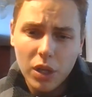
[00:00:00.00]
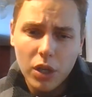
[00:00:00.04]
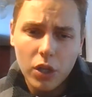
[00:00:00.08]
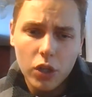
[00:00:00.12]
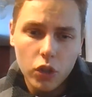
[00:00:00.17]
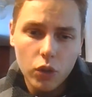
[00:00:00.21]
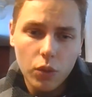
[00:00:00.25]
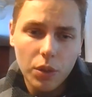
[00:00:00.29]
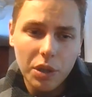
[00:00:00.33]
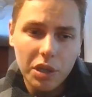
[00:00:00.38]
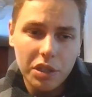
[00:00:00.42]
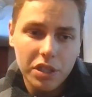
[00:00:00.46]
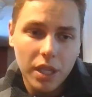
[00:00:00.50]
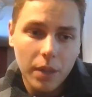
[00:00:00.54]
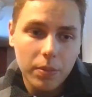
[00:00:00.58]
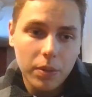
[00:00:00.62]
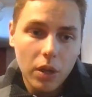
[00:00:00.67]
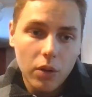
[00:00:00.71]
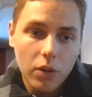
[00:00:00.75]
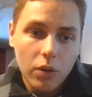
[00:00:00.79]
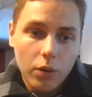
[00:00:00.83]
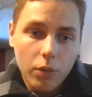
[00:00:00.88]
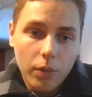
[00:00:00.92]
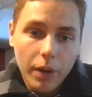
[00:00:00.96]
do accept
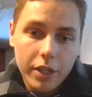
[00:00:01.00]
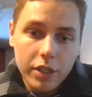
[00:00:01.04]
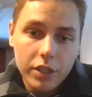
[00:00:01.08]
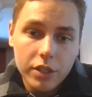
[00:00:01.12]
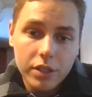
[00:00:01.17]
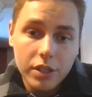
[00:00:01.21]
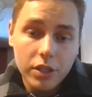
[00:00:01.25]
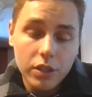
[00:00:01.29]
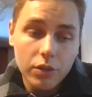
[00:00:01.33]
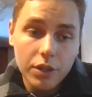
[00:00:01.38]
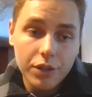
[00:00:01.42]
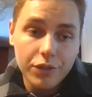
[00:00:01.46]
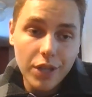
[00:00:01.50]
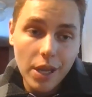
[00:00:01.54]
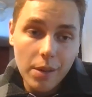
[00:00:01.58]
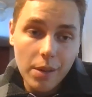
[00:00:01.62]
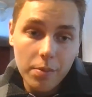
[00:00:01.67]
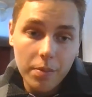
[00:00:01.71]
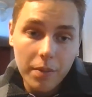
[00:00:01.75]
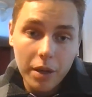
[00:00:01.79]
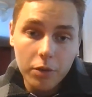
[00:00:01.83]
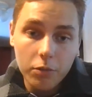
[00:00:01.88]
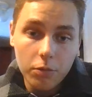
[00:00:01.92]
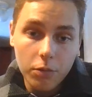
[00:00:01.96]
lower wages and do the same
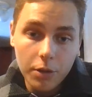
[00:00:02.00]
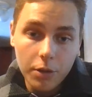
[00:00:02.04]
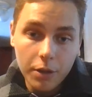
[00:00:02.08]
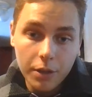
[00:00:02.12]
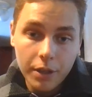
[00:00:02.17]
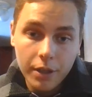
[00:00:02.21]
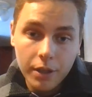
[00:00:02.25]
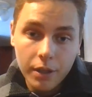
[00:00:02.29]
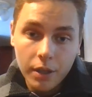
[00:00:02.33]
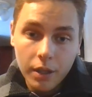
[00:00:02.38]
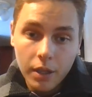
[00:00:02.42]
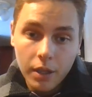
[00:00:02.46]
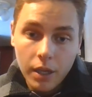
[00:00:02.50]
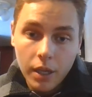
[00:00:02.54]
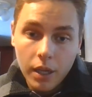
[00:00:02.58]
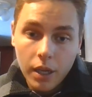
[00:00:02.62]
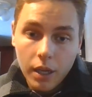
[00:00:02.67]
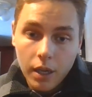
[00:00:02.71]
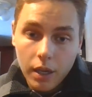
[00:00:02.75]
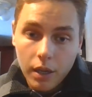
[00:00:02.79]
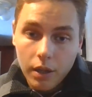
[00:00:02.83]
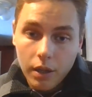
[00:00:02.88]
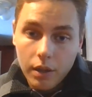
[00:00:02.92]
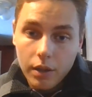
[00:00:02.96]
amount of work,
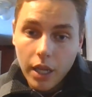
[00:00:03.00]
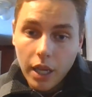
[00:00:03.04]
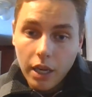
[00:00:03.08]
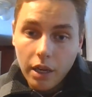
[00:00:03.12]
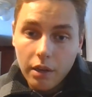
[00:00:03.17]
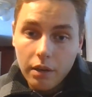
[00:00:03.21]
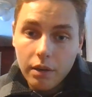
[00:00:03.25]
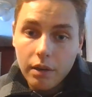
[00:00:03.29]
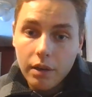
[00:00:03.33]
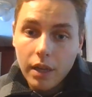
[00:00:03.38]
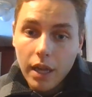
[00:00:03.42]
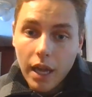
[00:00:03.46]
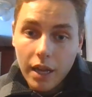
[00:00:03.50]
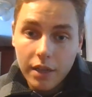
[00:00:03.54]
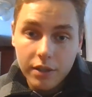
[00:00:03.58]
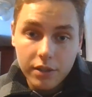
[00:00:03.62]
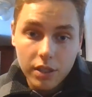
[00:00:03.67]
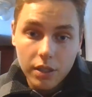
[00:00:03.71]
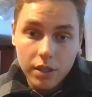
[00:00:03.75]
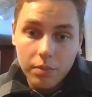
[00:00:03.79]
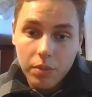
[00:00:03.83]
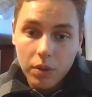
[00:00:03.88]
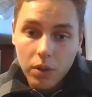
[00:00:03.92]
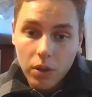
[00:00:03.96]
then as
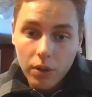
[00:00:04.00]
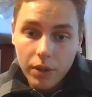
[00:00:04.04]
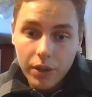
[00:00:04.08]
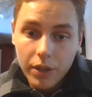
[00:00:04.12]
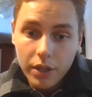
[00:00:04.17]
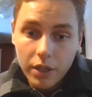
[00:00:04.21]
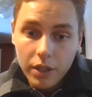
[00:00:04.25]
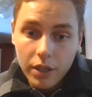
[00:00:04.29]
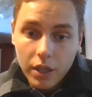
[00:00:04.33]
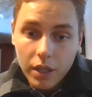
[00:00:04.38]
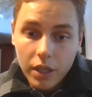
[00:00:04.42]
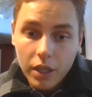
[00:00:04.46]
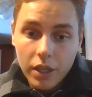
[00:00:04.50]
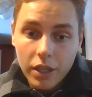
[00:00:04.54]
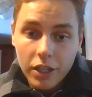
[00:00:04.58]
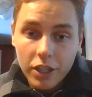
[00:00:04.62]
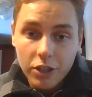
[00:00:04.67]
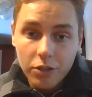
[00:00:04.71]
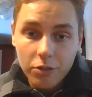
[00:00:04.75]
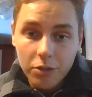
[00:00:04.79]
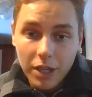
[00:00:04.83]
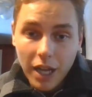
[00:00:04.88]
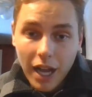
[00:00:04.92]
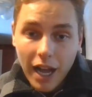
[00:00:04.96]
an employer,
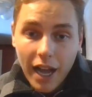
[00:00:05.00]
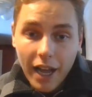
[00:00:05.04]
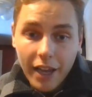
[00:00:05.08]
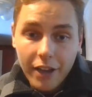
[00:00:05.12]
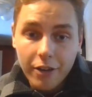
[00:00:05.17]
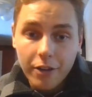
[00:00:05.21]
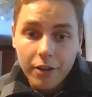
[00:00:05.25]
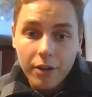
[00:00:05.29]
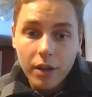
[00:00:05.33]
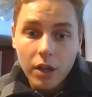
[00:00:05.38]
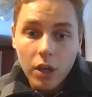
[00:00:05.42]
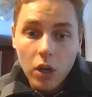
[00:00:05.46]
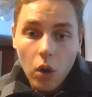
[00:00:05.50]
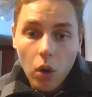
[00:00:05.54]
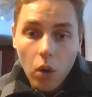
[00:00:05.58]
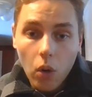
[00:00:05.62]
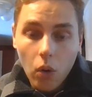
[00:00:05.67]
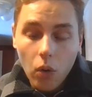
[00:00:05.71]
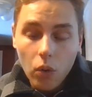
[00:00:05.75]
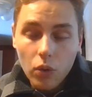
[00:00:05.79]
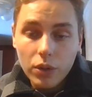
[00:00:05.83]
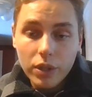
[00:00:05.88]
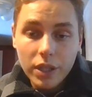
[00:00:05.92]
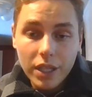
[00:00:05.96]
you would hire
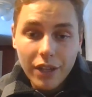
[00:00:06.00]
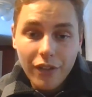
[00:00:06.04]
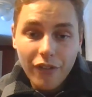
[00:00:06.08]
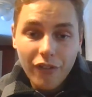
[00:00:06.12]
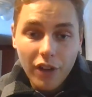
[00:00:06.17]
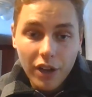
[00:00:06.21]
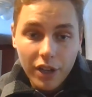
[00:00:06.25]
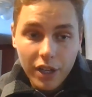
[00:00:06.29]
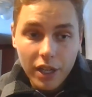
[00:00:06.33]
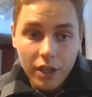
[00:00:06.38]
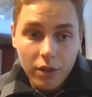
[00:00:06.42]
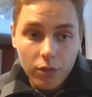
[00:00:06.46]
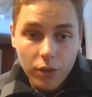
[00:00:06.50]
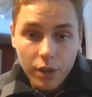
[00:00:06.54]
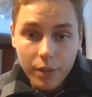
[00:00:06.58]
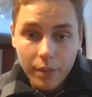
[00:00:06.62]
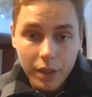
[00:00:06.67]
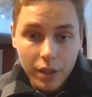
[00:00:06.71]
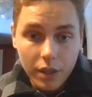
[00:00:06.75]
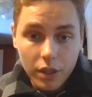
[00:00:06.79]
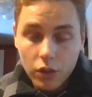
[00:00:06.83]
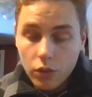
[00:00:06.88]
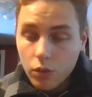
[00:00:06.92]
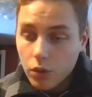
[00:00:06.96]
only fucking
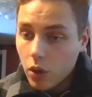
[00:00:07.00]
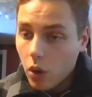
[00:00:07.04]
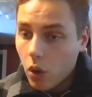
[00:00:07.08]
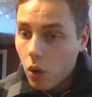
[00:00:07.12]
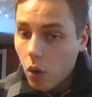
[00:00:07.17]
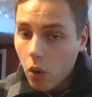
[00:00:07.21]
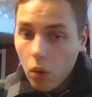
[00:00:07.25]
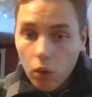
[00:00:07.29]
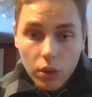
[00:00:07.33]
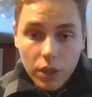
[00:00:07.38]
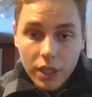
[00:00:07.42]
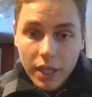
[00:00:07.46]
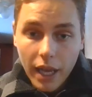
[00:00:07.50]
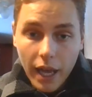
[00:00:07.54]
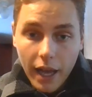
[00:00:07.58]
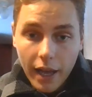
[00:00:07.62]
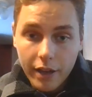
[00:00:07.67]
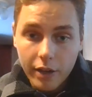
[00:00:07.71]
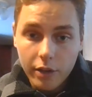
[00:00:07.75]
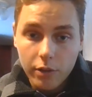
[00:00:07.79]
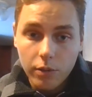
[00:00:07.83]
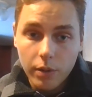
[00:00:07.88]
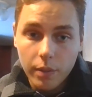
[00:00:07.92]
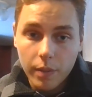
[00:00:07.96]
women. You would only
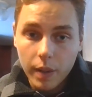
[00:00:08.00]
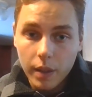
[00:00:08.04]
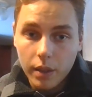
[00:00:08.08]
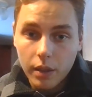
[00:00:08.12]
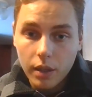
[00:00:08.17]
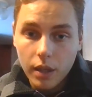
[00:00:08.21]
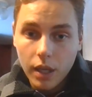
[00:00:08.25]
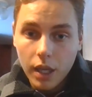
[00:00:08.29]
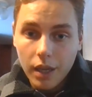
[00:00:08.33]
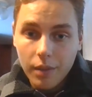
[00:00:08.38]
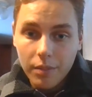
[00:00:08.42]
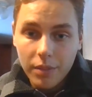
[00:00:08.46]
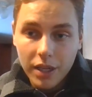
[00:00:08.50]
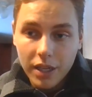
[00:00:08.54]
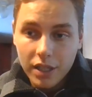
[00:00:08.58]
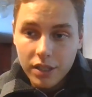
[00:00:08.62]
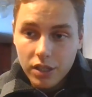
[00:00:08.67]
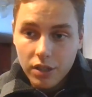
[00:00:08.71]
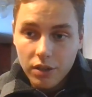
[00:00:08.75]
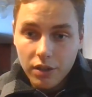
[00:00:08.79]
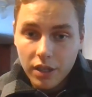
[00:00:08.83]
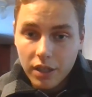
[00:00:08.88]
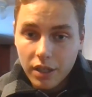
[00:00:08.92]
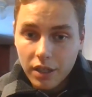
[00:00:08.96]
hire women because
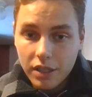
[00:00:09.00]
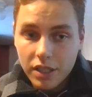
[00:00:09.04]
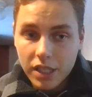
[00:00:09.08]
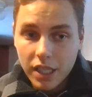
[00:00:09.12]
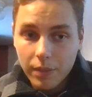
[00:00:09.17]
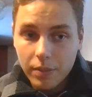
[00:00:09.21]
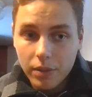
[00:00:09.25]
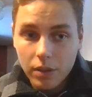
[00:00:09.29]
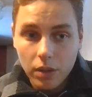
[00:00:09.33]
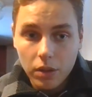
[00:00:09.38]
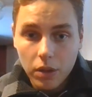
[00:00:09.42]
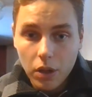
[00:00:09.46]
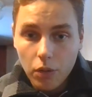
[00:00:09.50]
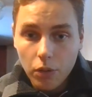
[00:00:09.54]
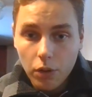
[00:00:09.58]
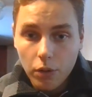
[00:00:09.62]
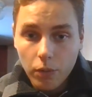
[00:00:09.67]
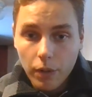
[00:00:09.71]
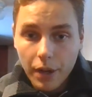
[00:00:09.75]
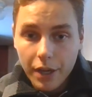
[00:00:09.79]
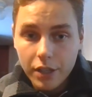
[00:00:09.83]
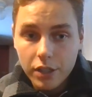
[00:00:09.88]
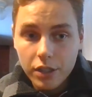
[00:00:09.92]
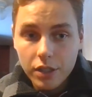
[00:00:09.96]
they're going to accept lower
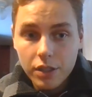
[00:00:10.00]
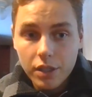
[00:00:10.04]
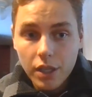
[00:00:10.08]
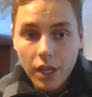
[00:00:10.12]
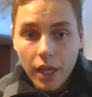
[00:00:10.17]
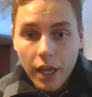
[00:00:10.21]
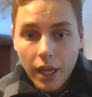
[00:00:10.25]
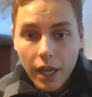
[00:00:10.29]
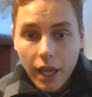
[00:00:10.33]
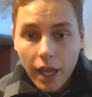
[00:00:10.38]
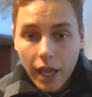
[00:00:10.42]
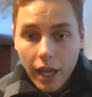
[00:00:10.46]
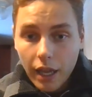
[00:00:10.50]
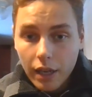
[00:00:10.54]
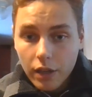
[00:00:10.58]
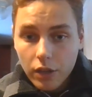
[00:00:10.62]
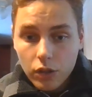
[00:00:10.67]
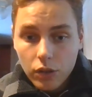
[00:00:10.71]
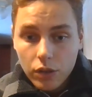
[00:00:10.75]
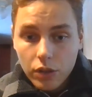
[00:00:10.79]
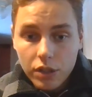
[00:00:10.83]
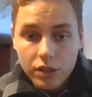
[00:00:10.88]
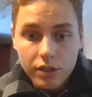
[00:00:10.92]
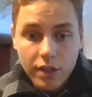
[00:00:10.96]
wages and
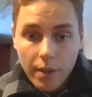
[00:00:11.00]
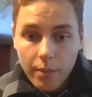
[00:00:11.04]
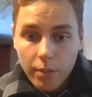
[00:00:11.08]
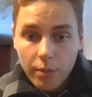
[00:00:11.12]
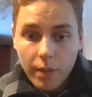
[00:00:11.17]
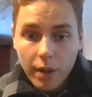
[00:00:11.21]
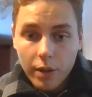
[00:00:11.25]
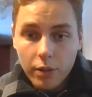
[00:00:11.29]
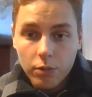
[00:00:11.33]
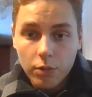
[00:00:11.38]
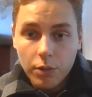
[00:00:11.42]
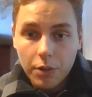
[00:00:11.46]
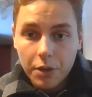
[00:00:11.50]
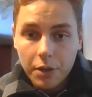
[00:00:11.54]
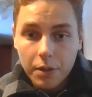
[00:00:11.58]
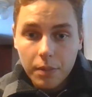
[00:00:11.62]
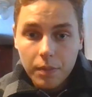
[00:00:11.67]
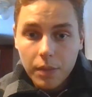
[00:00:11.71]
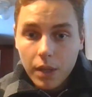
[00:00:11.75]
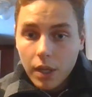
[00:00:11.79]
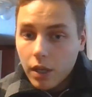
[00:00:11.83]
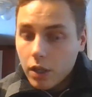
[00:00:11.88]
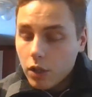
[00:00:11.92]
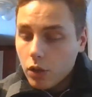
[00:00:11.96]
do the same amount of work.
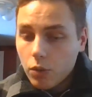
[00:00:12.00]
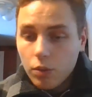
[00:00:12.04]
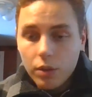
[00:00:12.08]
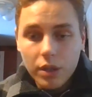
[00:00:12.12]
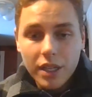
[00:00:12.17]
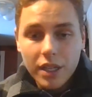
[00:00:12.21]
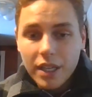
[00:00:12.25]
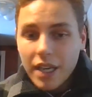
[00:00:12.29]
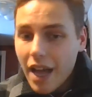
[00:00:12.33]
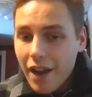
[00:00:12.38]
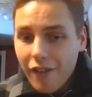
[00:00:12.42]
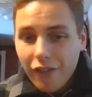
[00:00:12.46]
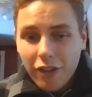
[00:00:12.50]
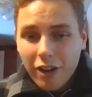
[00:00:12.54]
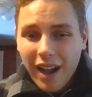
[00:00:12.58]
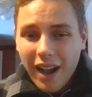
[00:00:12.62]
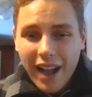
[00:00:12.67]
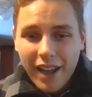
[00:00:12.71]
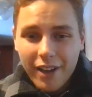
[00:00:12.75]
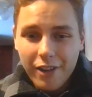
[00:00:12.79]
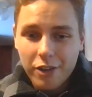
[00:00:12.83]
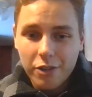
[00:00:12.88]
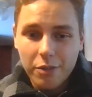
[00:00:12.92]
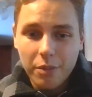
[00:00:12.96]
You never
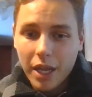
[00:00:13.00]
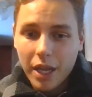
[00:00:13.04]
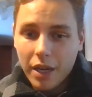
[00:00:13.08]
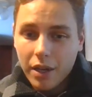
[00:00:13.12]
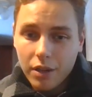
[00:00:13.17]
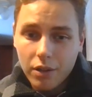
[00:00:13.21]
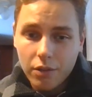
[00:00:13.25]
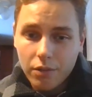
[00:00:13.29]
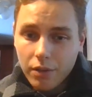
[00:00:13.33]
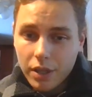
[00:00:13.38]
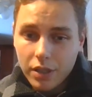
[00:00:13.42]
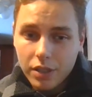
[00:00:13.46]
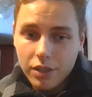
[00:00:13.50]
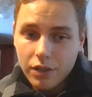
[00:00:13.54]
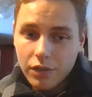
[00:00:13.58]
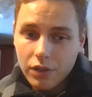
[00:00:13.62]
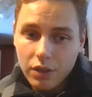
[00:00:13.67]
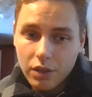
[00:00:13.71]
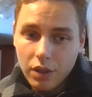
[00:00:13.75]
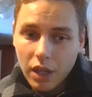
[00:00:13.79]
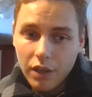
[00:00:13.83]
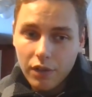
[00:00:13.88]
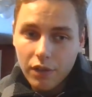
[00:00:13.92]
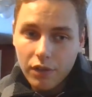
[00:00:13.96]
hire a man in the rest of
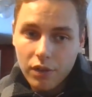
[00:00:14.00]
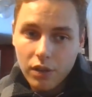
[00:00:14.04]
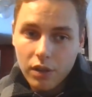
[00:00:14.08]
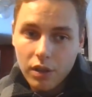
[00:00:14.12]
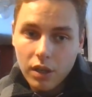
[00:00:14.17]
your life.